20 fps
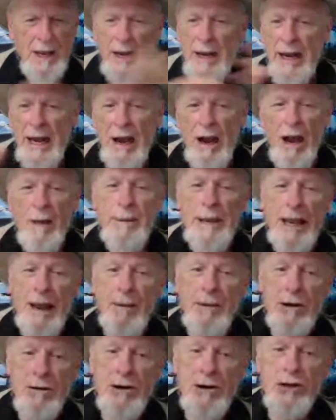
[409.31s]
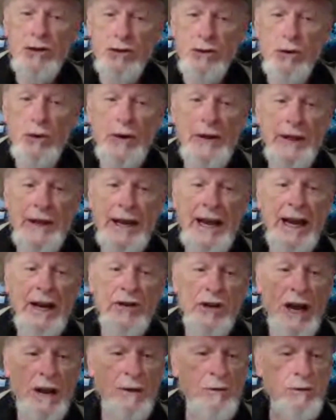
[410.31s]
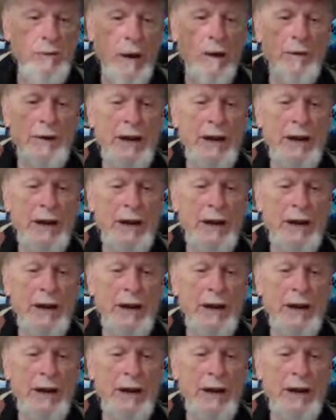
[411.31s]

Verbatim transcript: Now, I became a Christian through the King James Bible.